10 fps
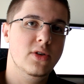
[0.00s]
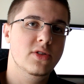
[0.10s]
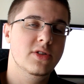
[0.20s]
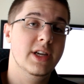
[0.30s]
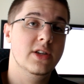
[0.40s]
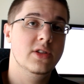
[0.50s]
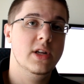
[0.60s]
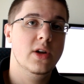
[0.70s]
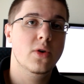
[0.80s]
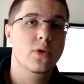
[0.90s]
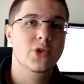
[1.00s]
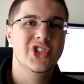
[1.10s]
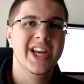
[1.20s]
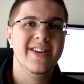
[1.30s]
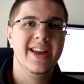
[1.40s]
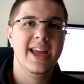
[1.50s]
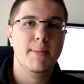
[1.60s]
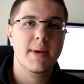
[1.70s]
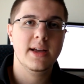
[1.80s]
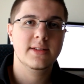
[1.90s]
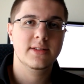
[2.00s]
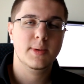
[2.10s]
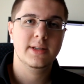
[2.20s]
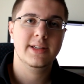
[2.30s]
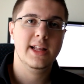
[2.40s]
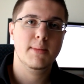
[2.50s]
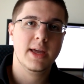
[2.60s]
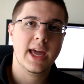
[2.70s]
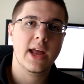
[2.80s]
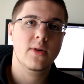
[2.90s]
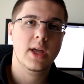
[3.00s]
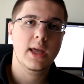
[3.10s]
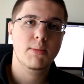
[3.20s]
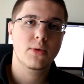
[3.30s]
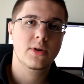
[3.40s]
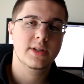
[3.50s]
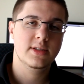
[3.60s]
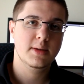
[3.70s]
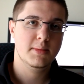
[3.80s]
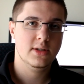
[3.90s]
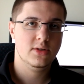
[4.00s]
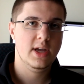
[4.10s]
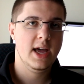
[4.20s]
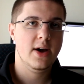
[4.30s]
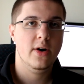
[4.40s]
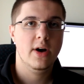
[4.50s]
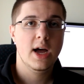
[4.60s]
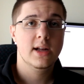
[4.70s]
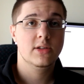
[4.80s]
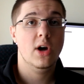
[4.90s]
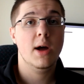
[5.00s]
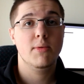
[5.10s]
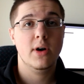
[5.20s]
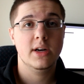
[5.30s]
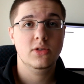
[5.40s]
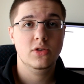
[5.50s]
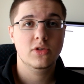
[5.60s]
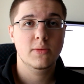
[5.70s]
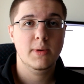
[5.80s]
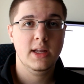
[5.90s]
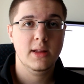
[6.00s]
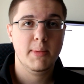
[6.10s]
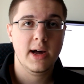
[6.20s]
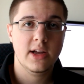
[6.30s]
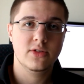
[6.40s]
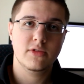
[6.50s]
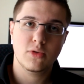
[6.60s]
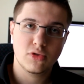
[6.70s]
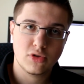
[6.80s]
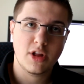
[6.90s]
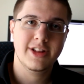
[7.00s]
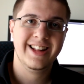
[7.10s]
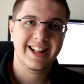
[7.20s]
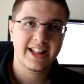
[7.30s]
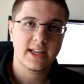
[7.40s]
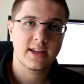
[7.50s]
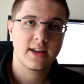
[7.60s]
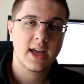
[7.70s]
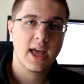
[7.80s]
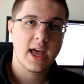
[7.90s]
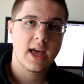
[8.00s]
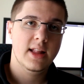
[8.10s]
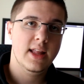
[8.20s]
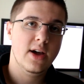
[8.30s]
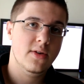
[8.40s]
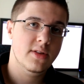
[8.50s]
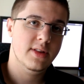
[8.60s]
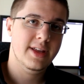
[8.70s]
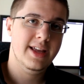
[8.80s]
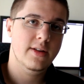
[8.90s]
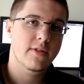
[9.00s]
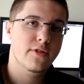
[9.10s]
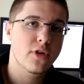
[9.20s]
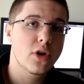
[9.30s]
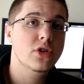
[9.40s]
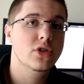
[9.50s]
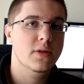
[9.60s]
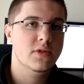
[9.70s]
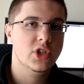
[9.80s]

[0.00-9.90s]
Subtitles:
uses is actually called Cherry MX. It's basically a mechanical keyboard. It's similar to how typewriters used to be in the past, a real solid click. Now the version of